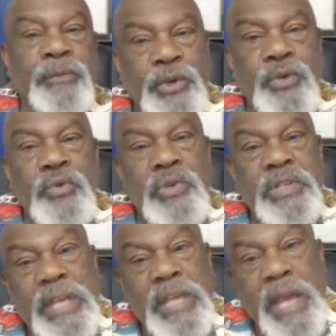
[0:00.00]
to
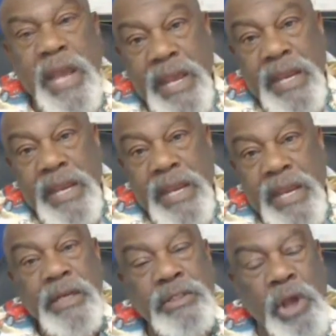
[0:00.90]
me
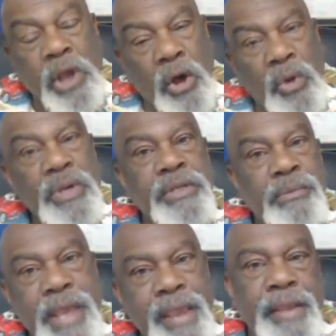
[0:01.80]
on
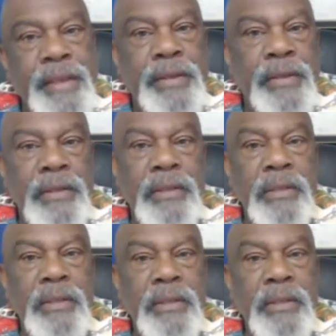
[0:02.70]
the computer?